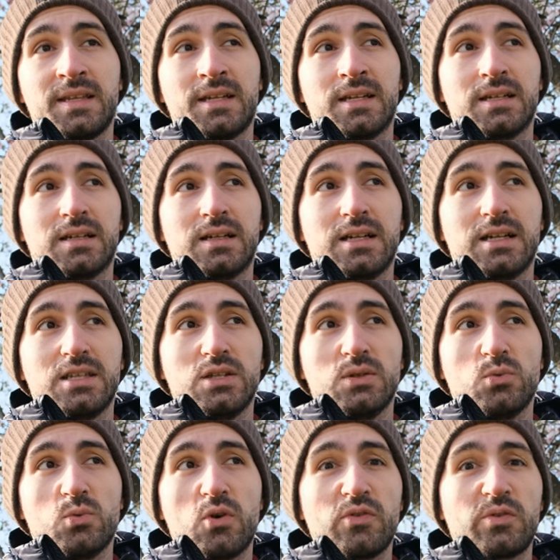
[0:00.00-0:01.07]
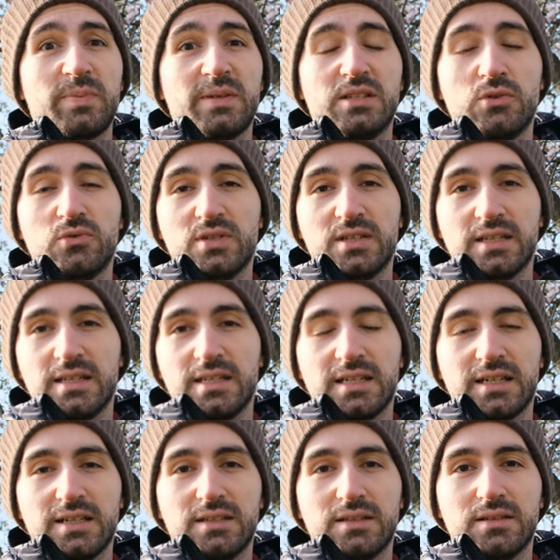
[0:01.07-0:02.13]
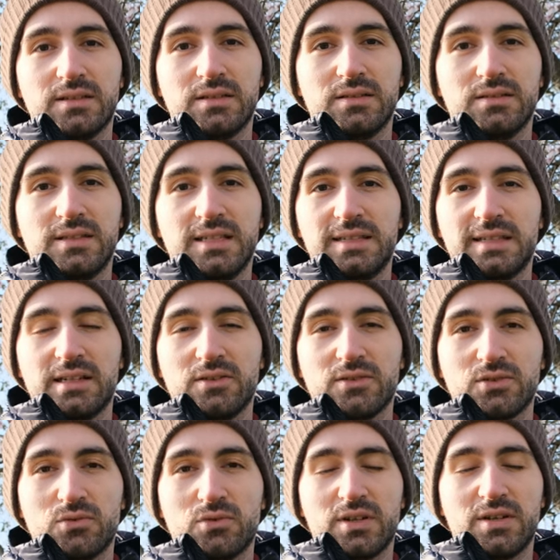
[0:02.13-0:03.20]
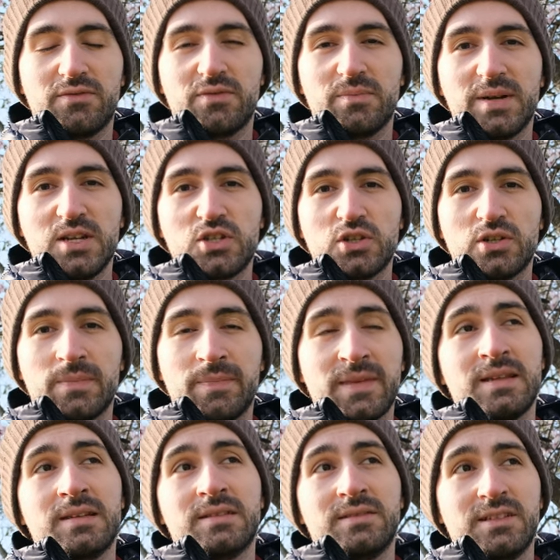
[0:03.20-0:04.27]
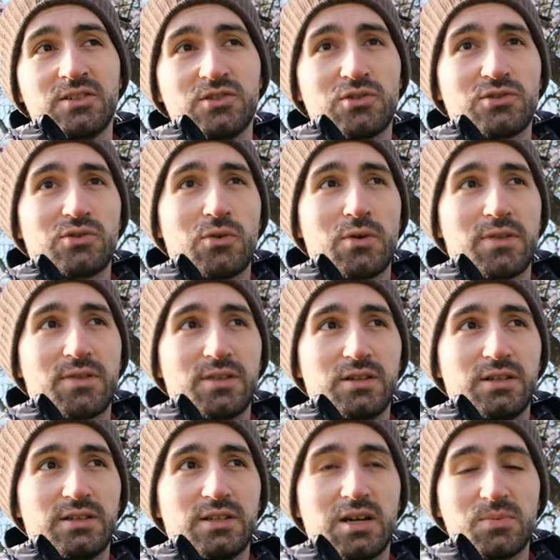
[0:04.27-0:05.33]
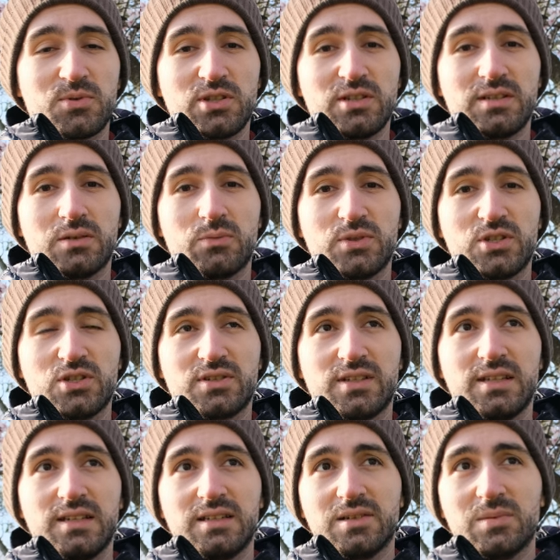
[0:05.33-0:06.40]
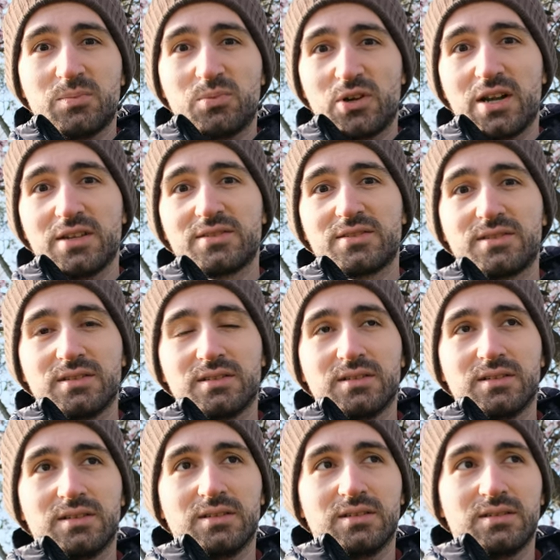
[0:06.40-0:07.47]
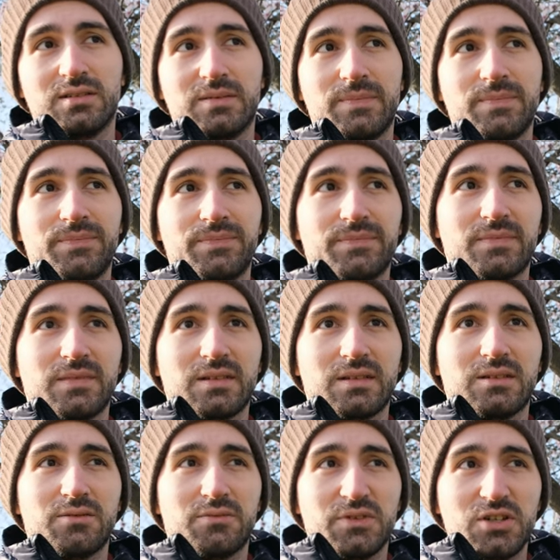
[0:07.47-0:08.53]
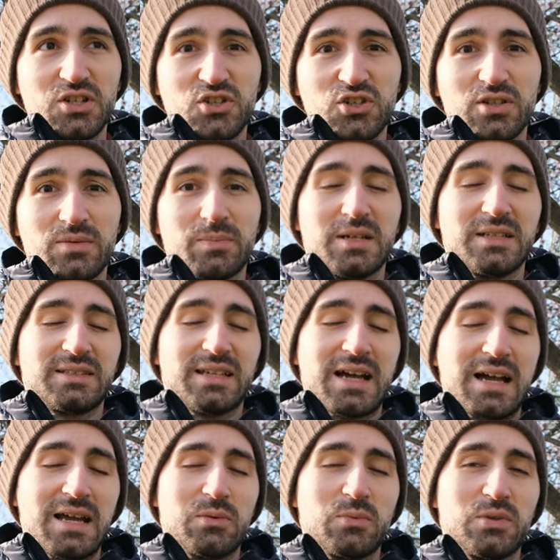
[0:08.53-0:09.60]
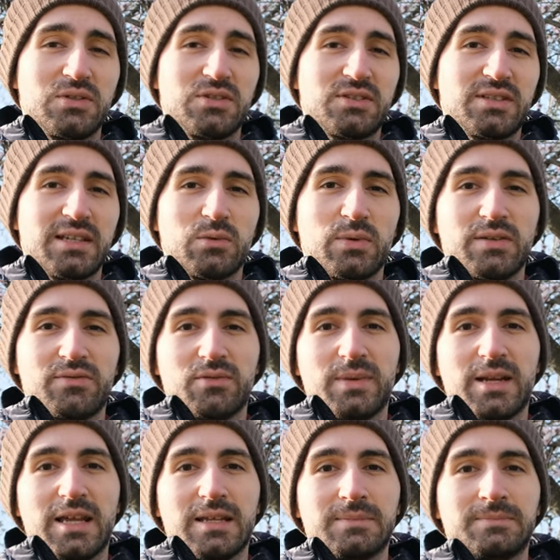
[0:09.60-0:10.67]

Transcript: uh, you won't be losing any kind of details or information. There's also a third option, which is a compressed um, uh, version, but I would stay away from that.